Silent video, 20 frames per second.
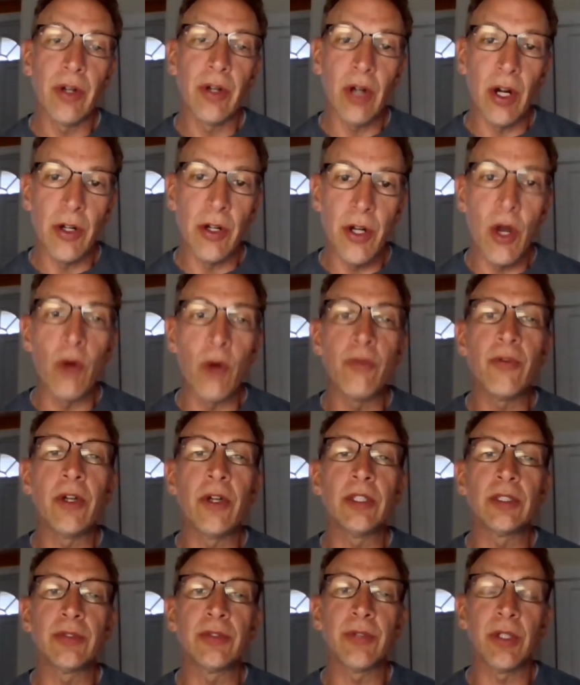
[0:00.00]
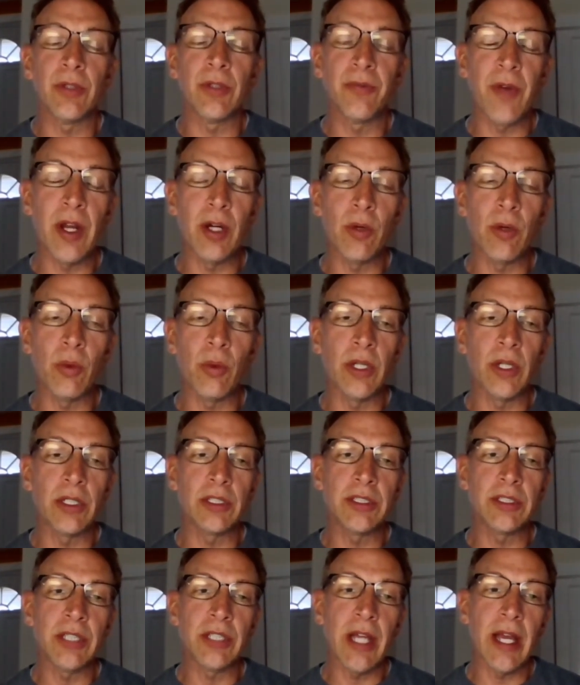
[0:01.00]
there are no funds for the
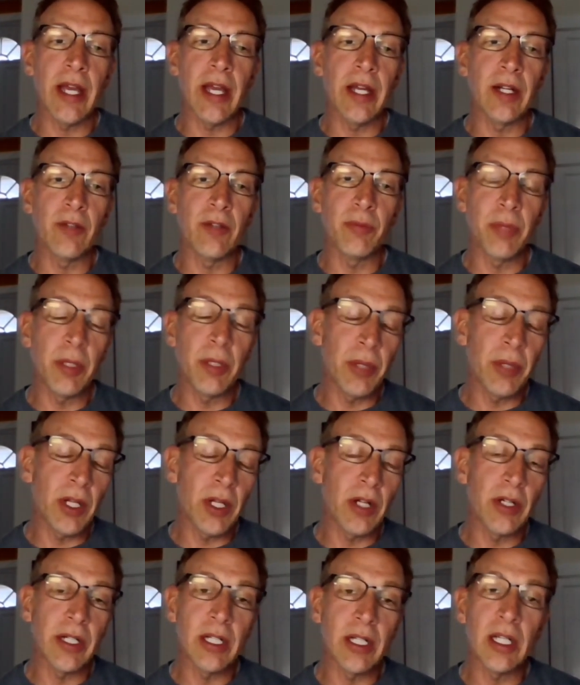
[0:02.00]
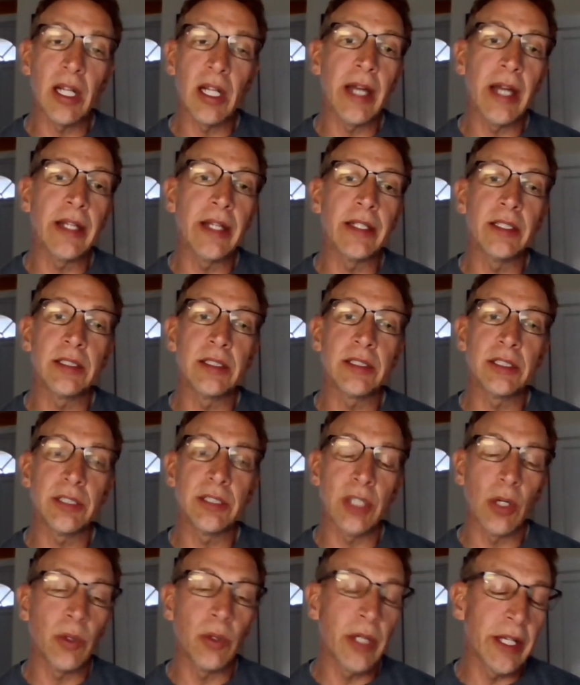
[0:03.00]
fireworks and if people are inclined
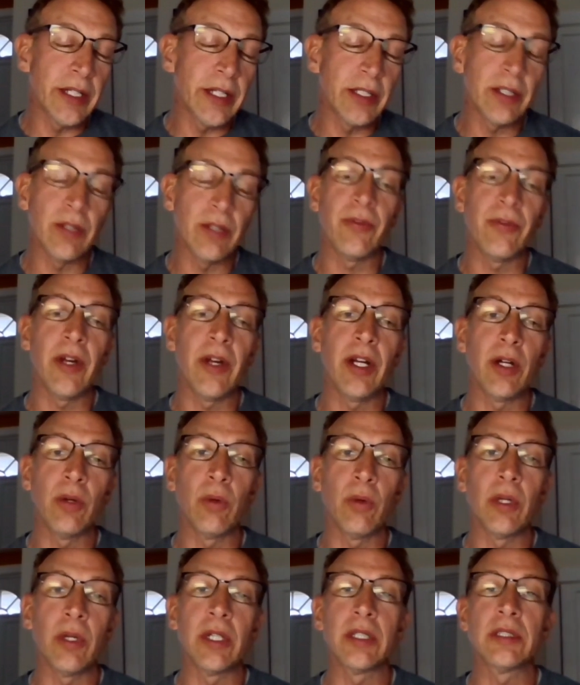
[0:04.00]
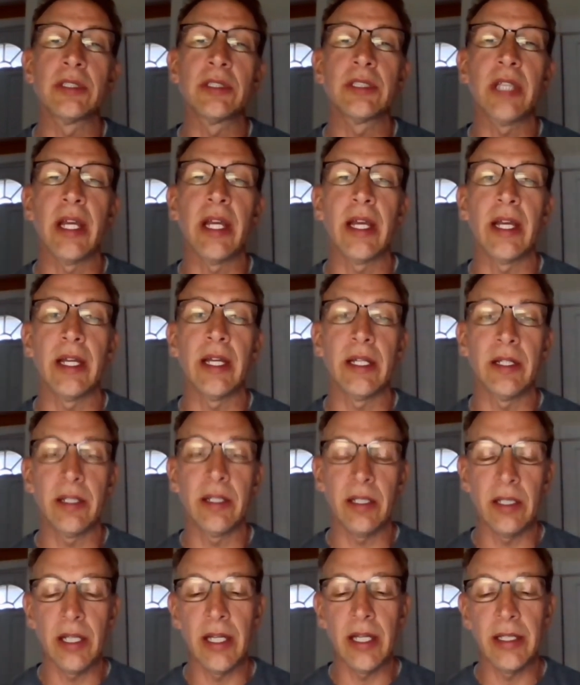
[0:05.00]
to donate to the fireworks
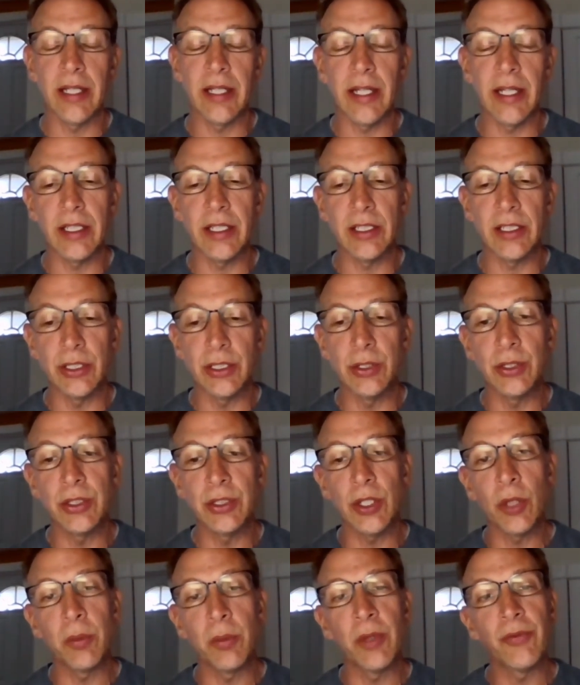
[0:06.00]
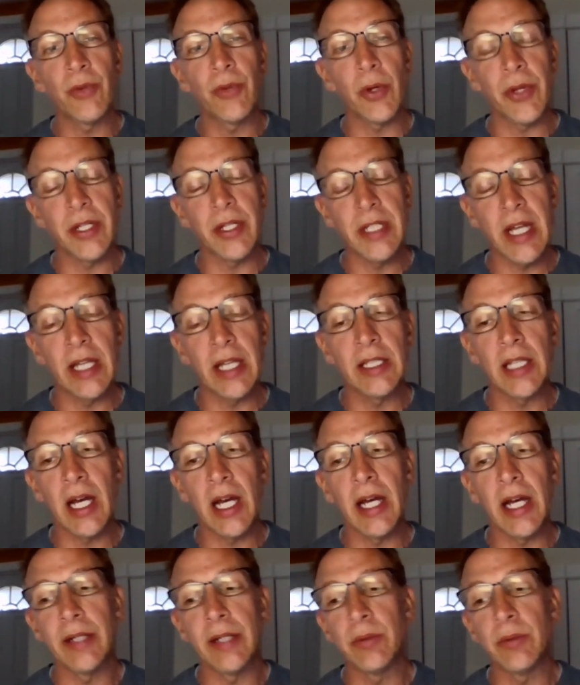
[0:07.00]
and and they can do so before the
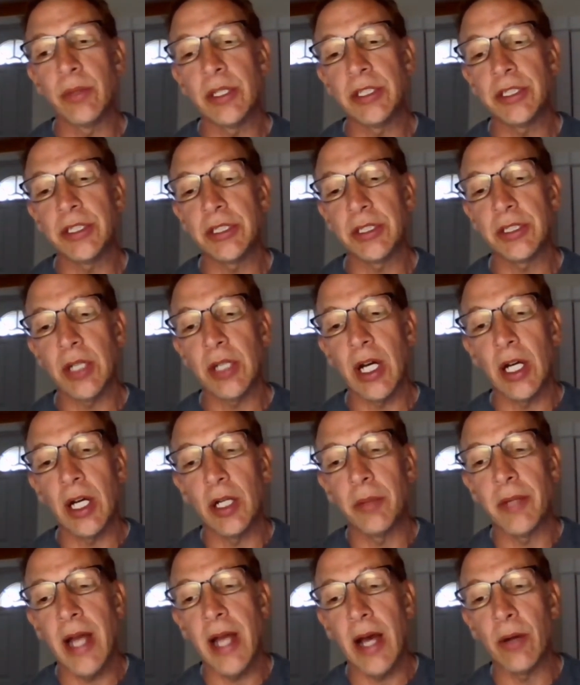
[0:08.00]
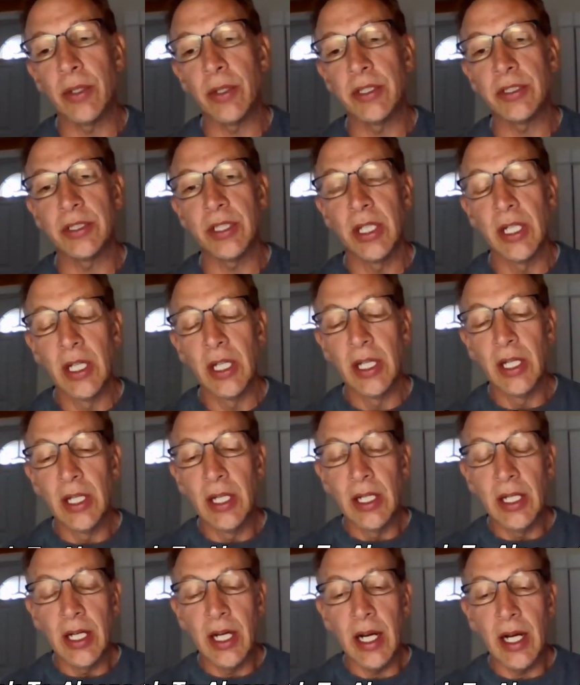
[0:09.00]
deadline which um, now is
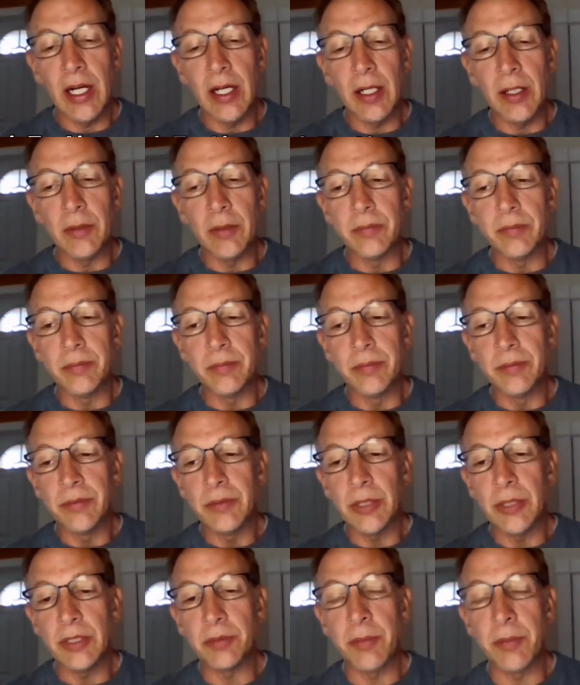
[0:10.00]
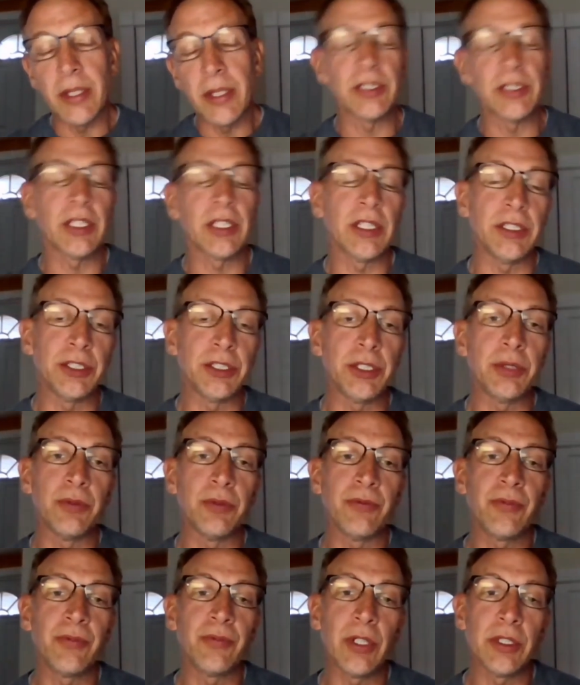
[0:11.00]
um, is basically
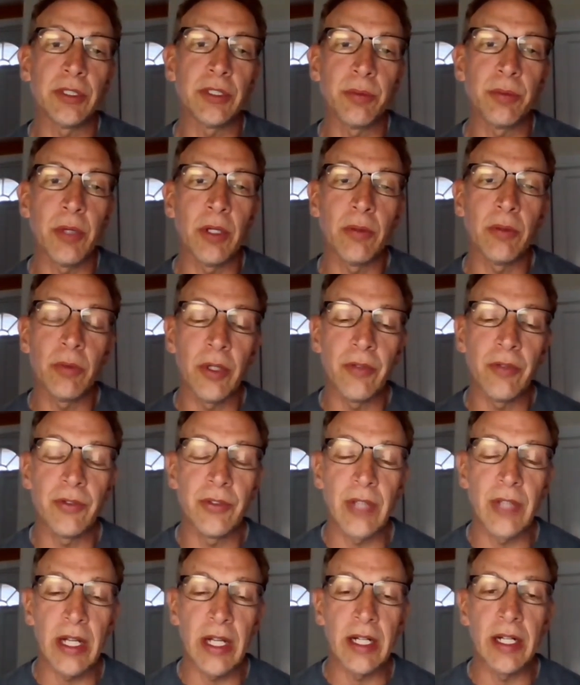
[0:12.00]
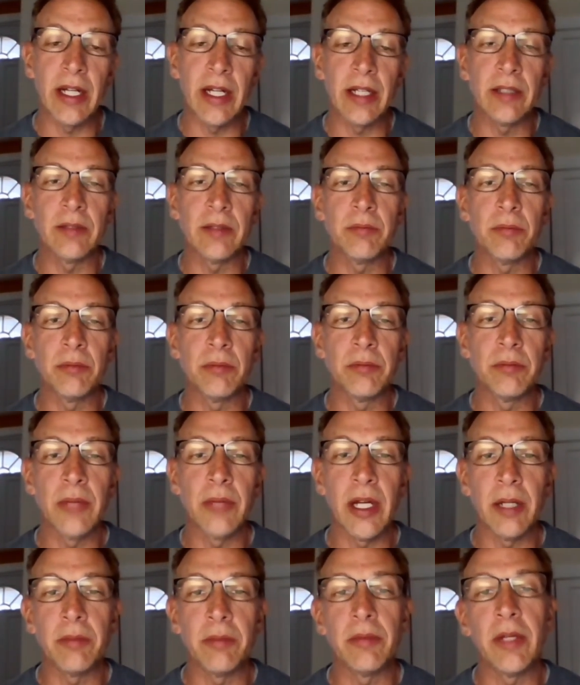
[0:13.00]
june 1st but we've set it at
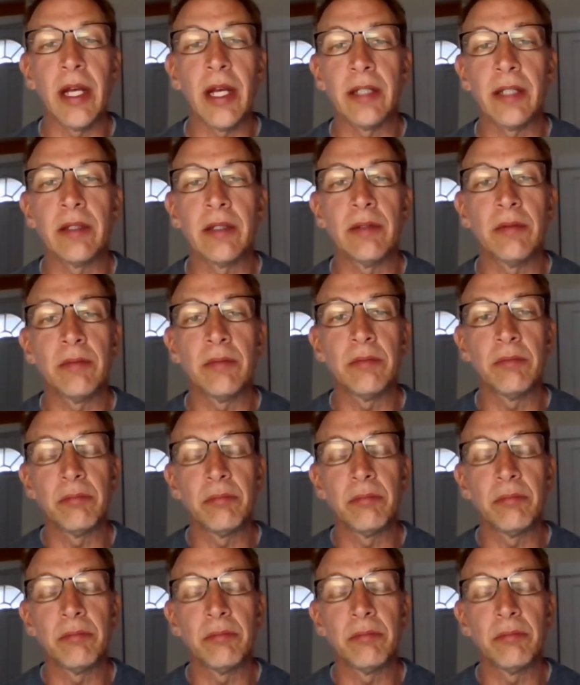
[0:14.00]
at at